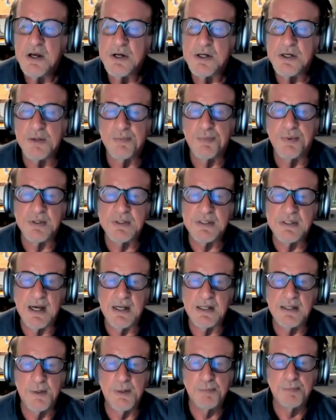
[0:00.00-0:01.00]
to
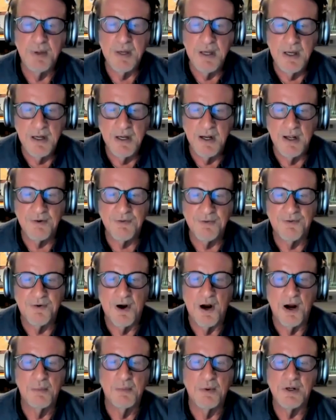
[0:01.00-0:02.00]
protect the peanut
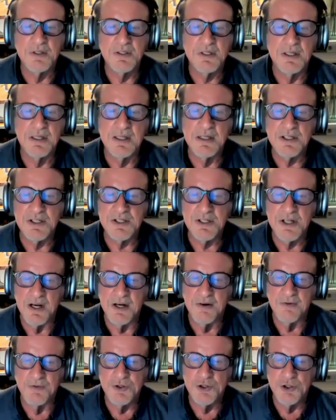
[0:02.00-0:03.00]
farmers in the state
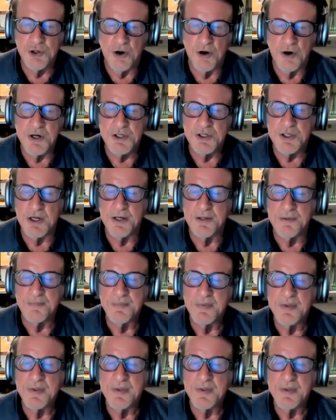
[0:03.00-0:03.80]
of Georgia,